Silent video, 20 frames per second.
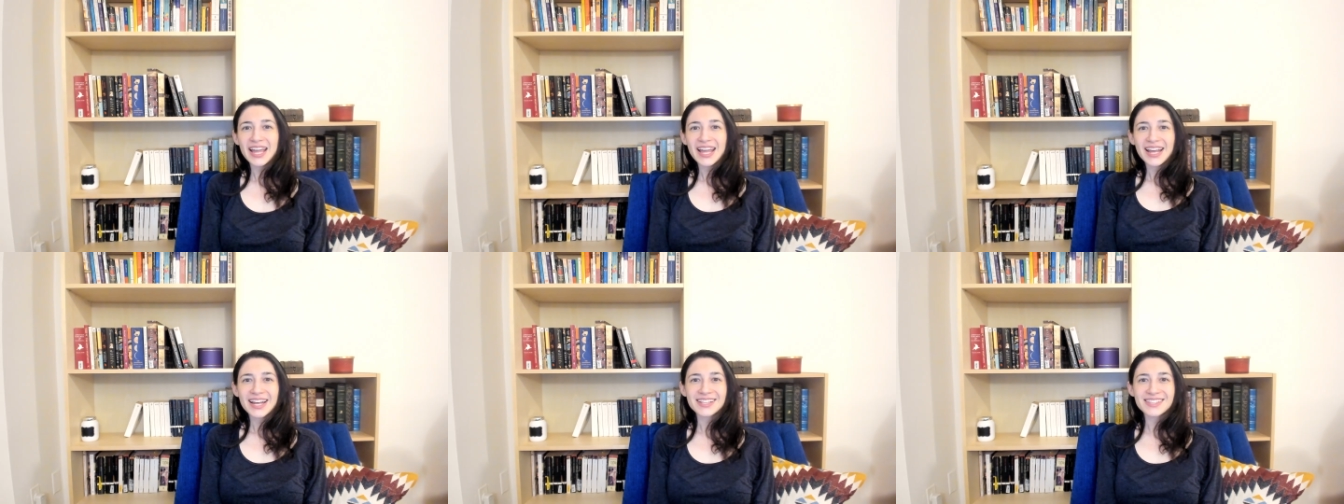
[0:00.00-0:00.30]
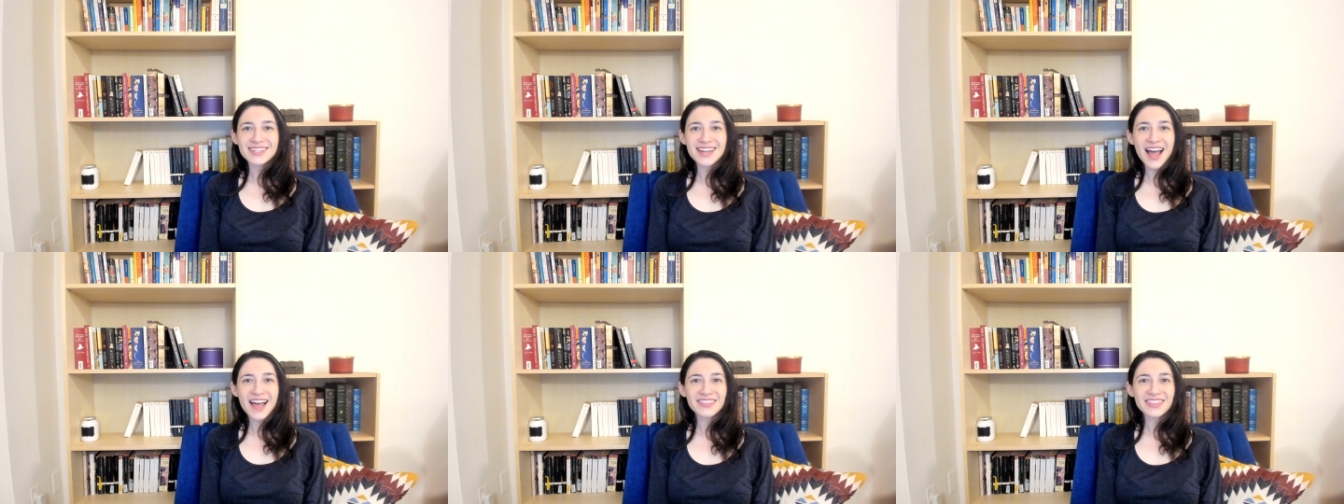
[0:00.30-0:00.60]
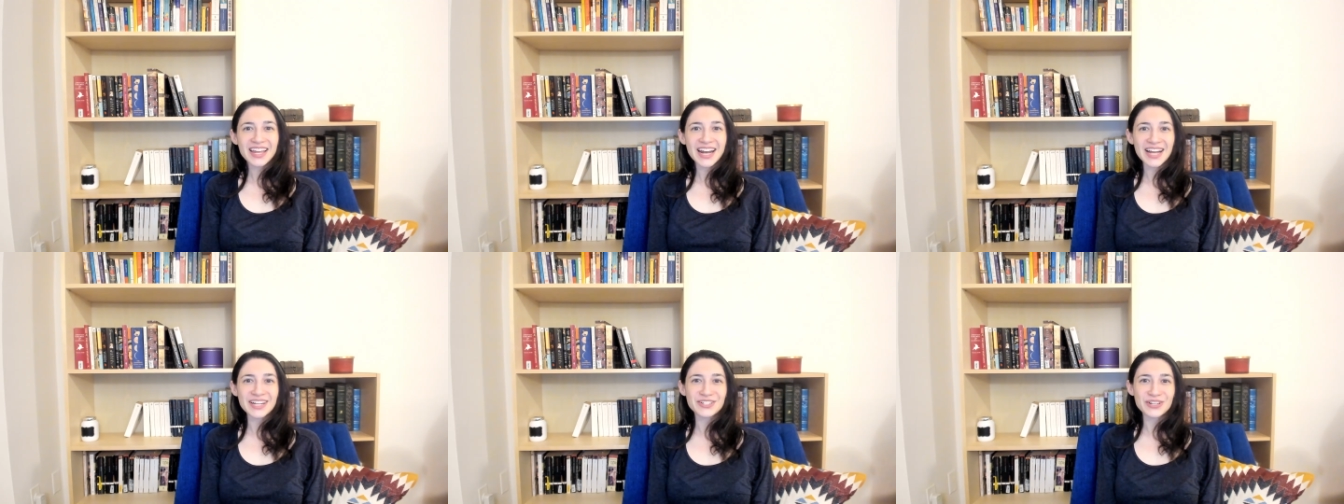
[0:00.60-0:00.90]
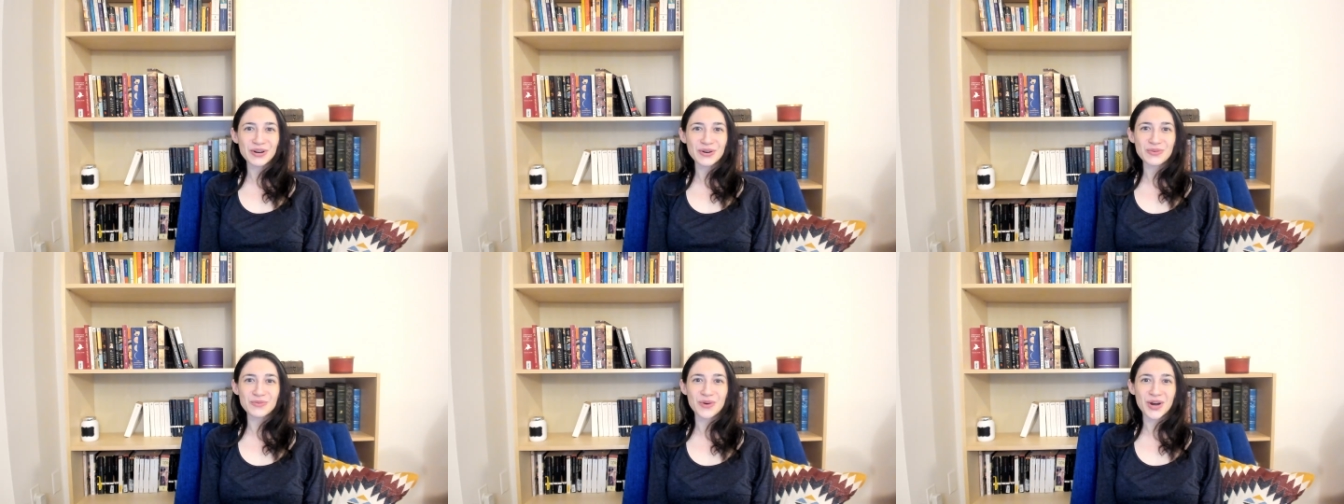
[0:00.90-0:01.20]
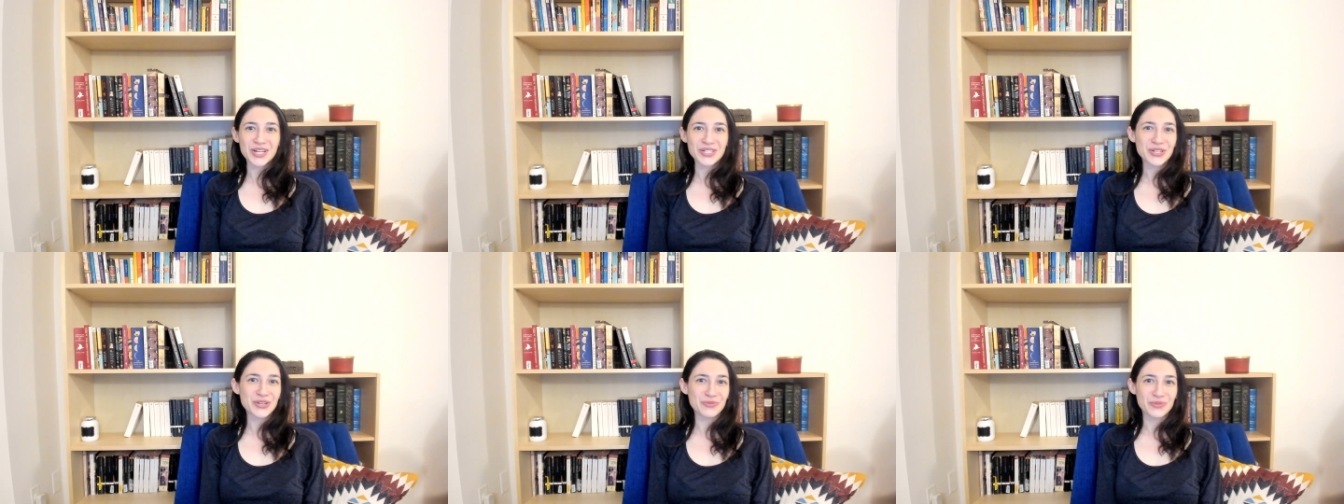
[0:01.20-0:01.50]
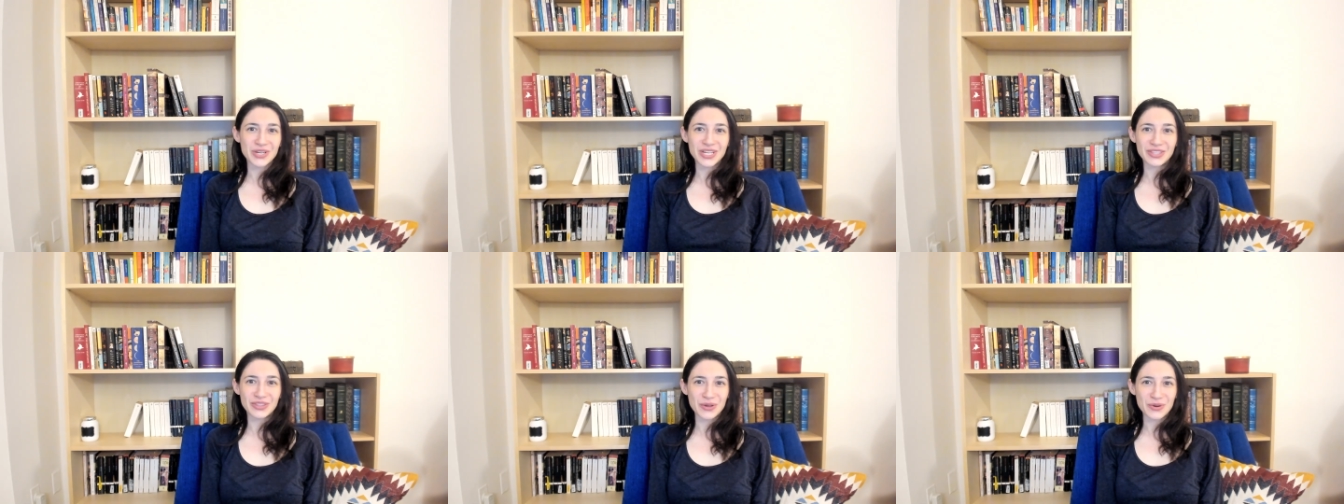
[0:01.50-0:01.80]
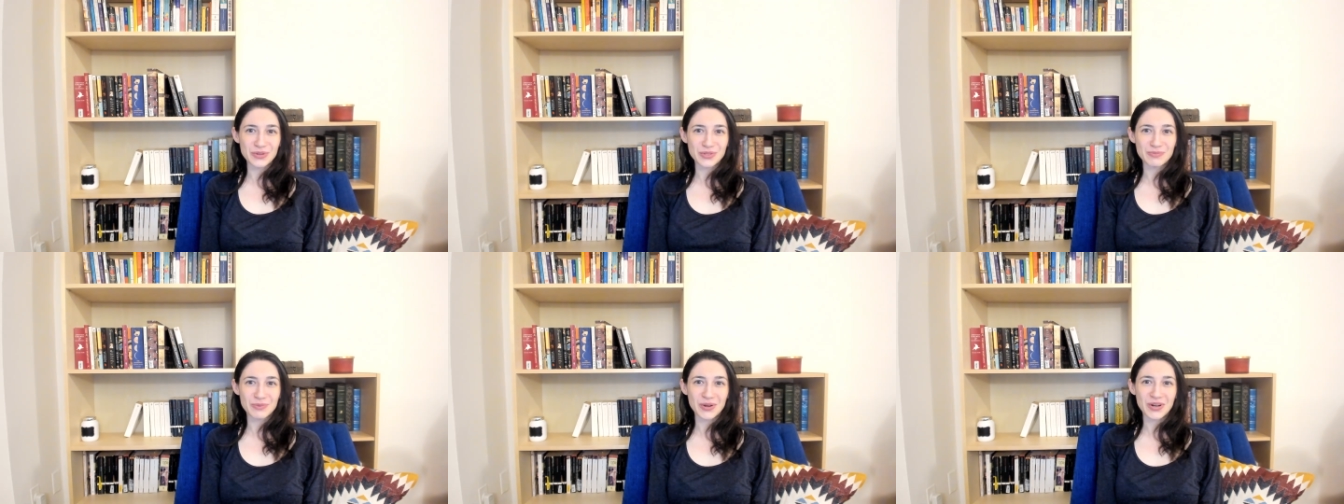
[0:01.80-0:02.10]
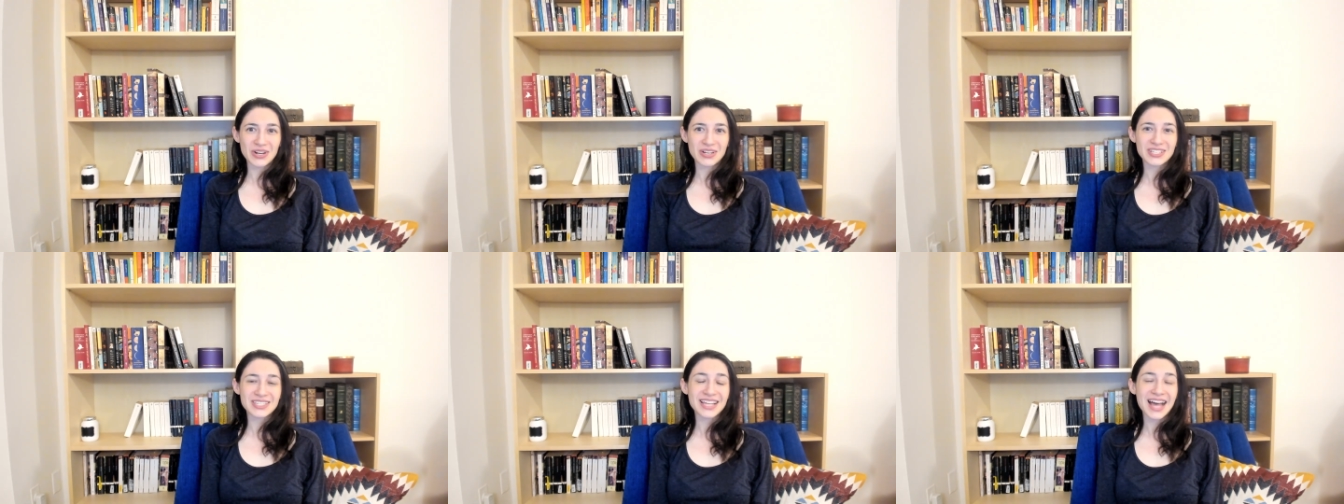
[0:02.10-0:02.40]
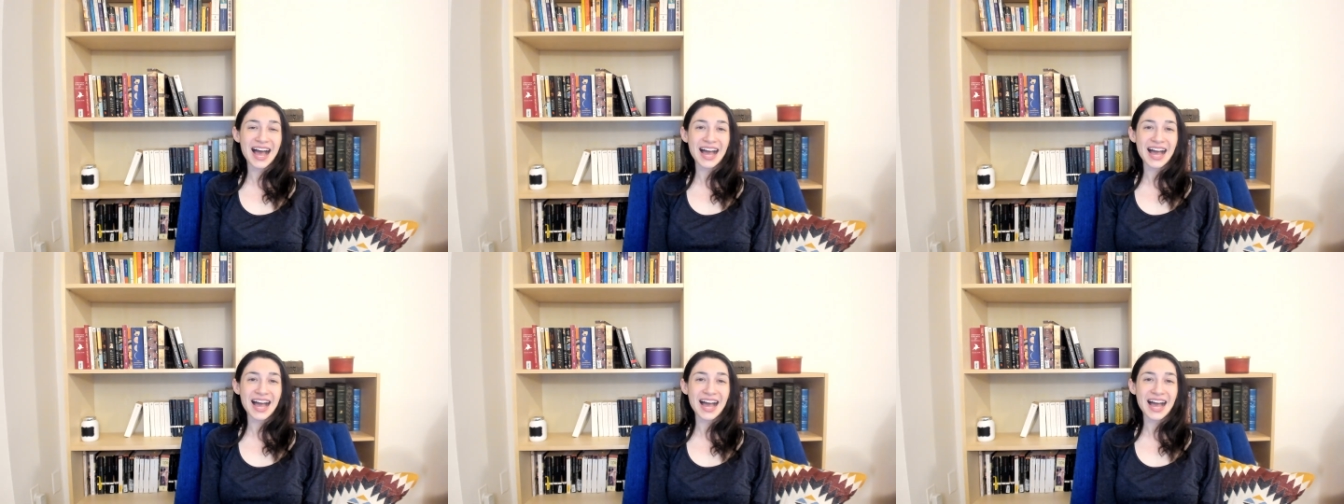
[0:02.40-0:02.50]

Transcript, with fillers: It's not that I don't want to read those books.